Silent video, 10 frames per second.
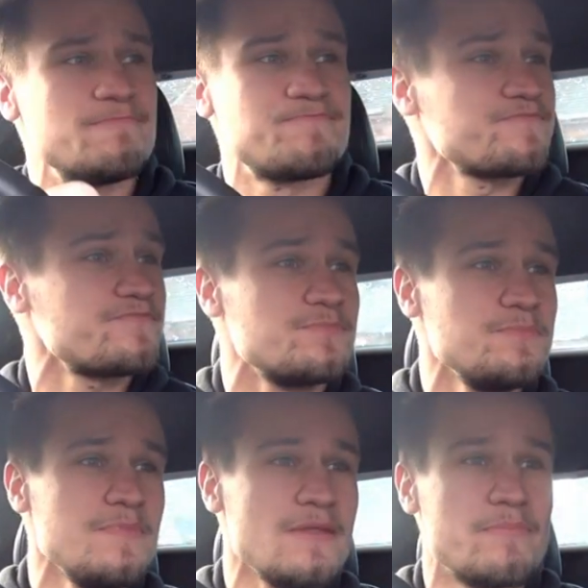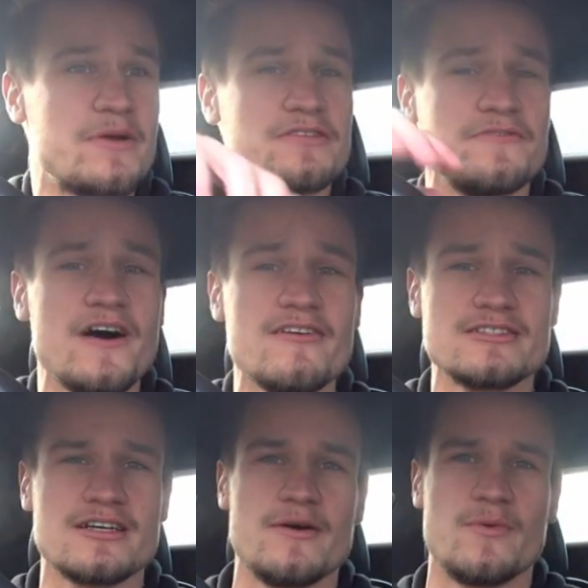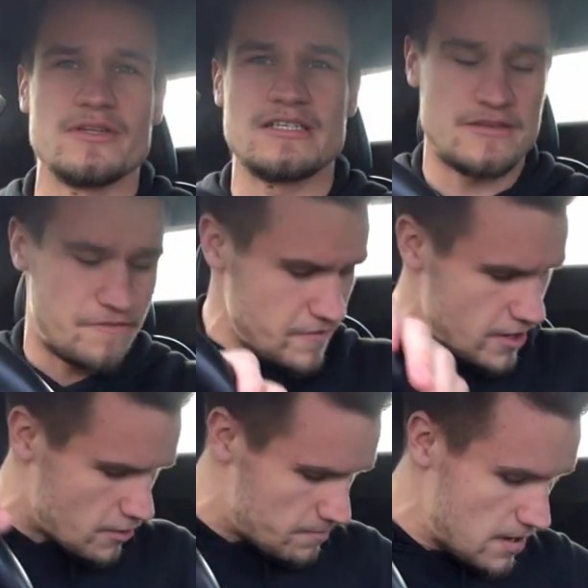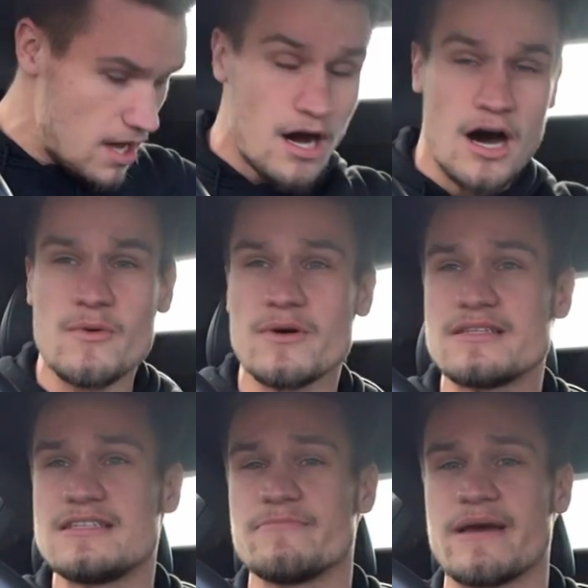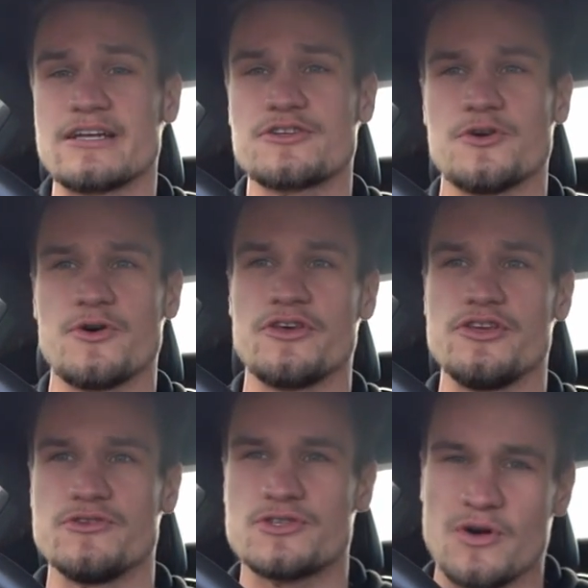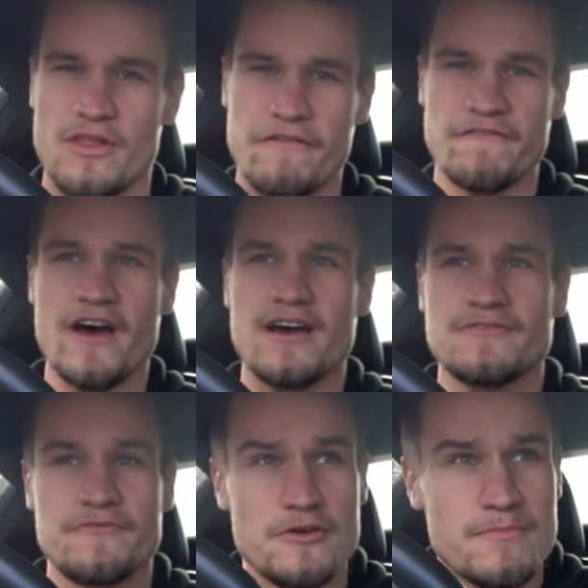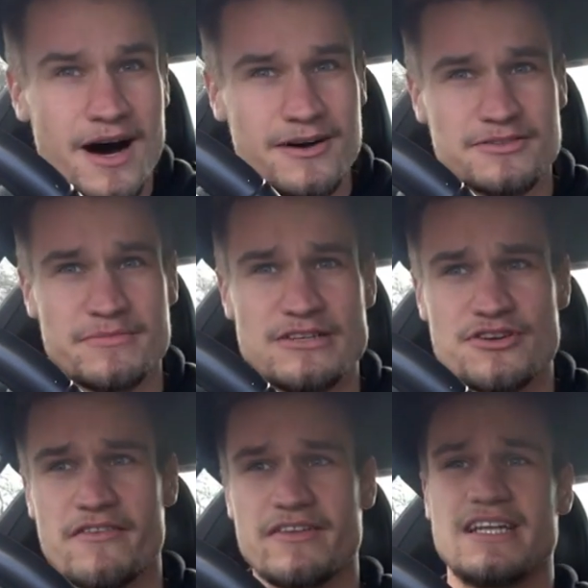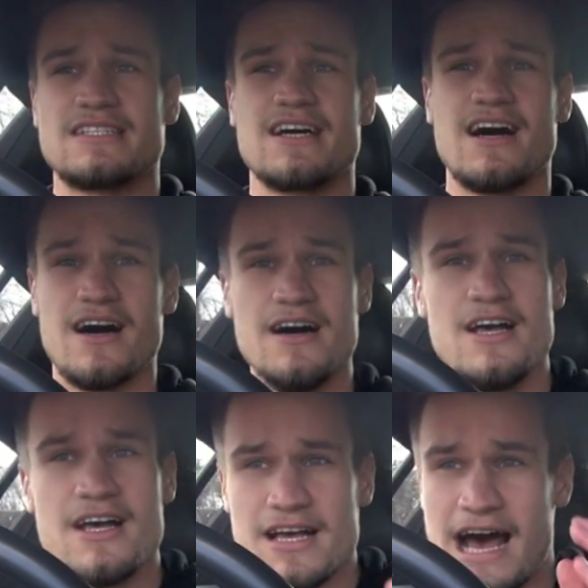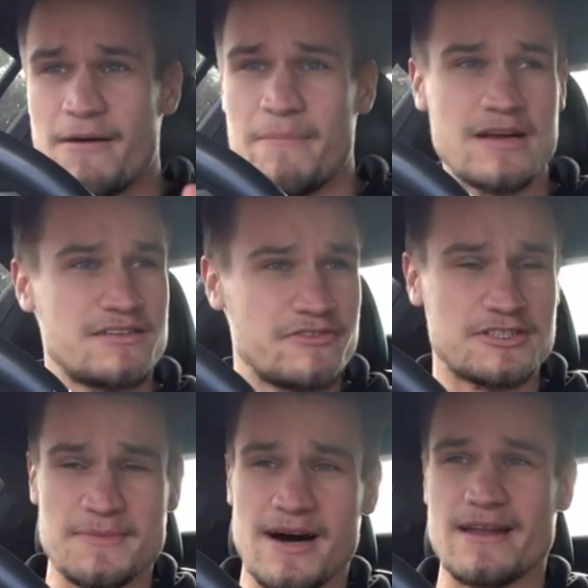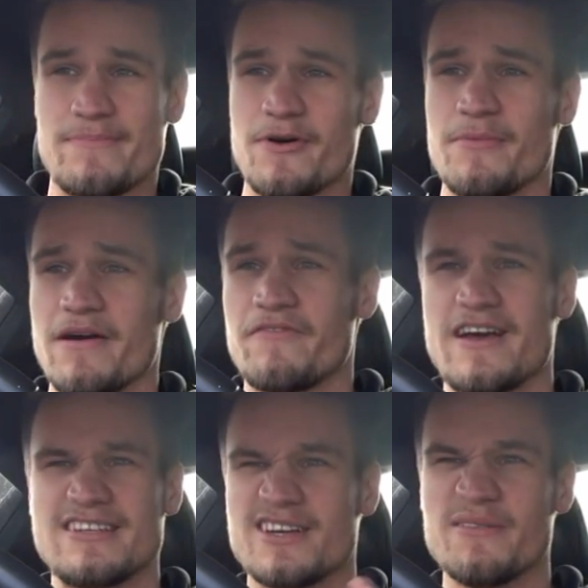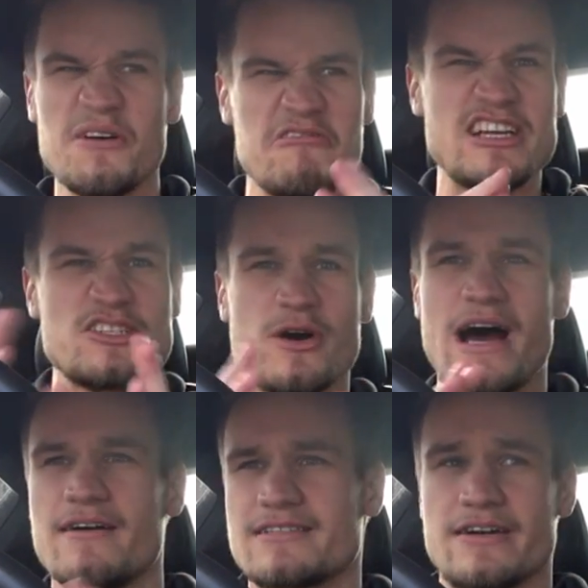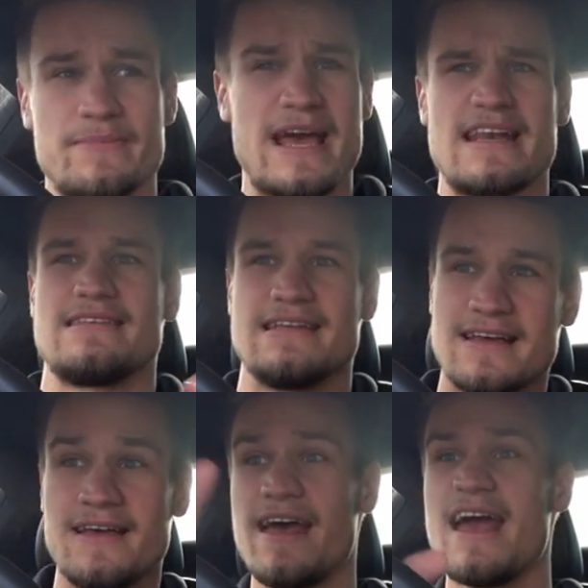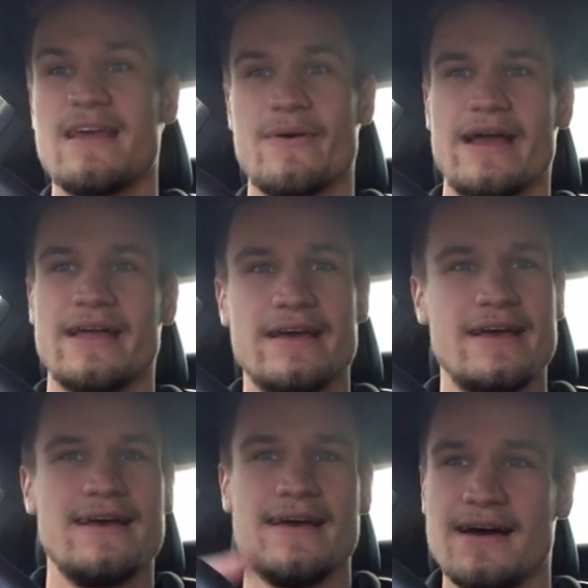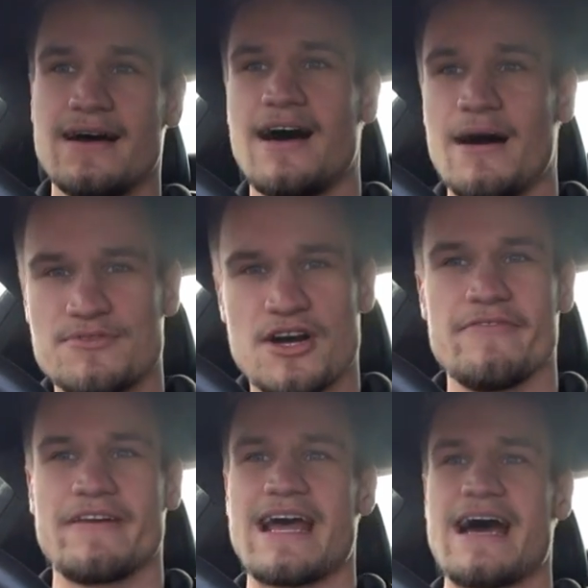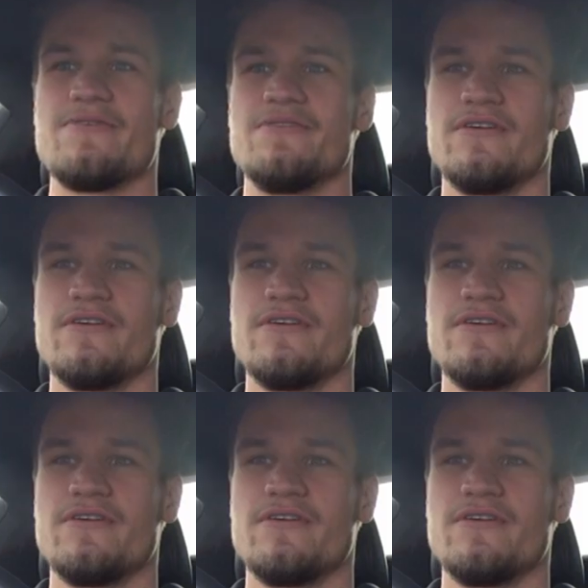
But as far as I wanted to film, I wanted to make sure that you saw the first few miles of me driving this car, how much of a smile it put on my face. So I'm not really sure how it's going to be edited. Anyway, I'm driving now.